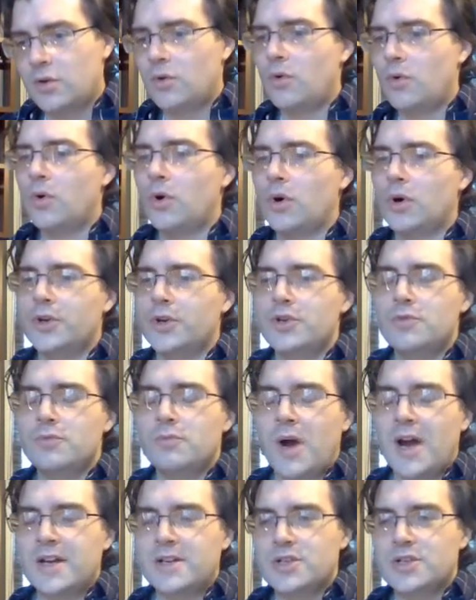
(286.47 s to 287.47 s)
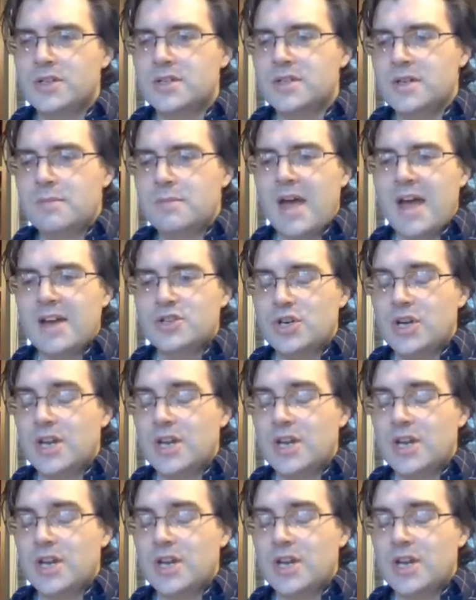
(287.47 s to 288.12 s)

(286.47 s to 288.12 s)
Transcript: or you might just imagine